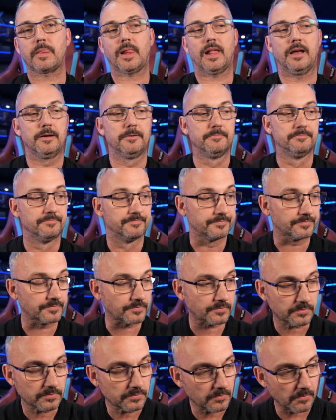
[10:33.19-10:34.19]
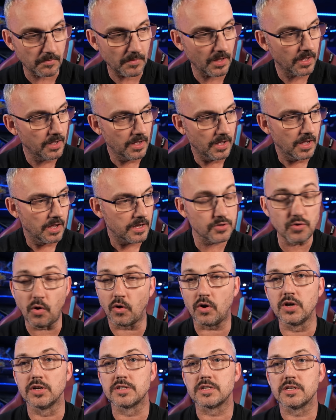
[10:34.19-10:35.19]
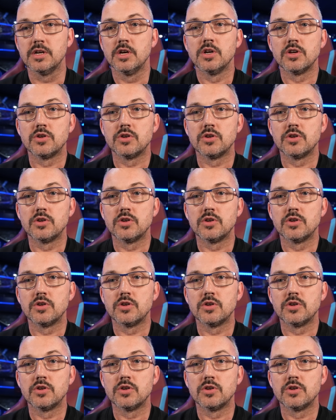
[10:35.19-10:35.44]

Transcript: Um, not good.